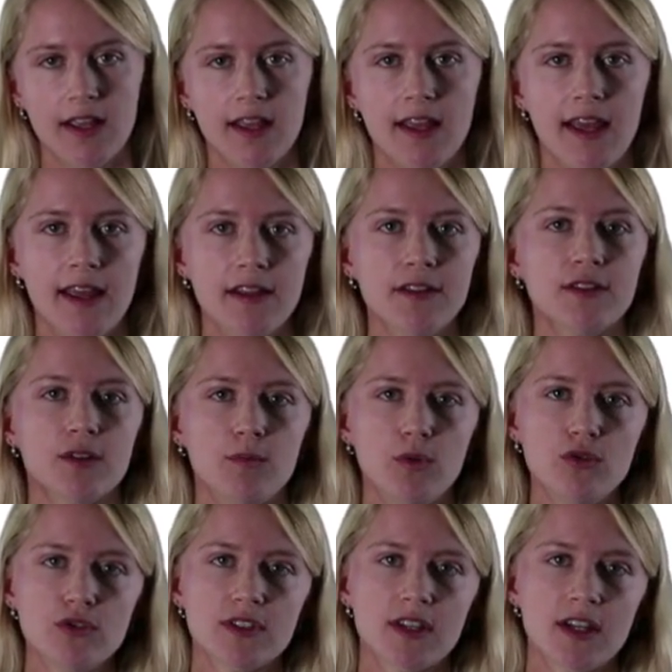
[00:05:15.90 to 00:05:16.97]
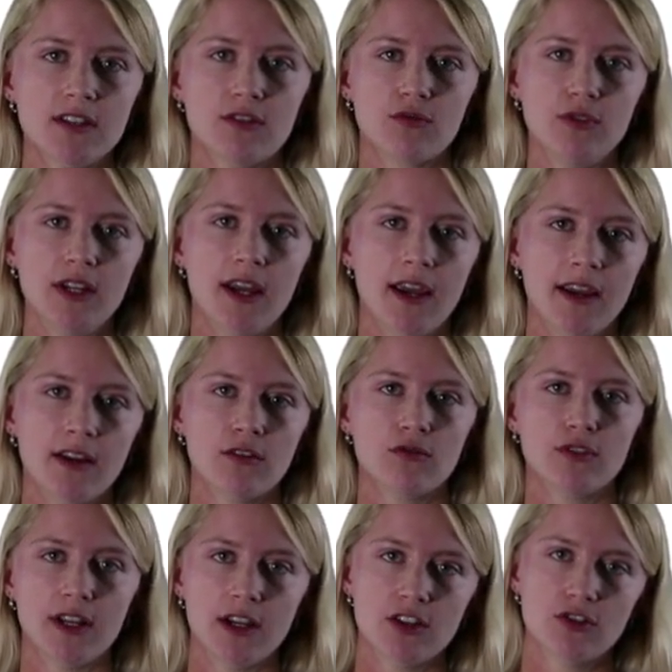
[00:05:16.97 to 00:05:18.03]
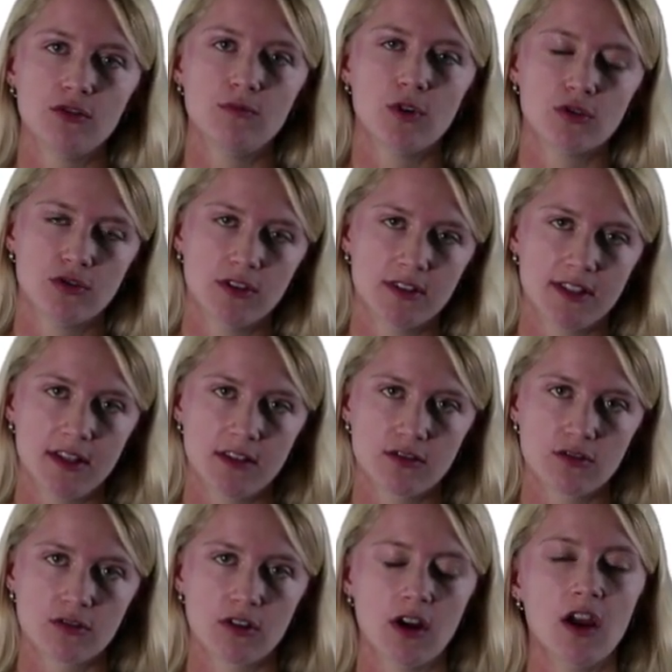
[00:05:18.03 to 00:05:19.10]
and the blue size 3A rotational motion sensor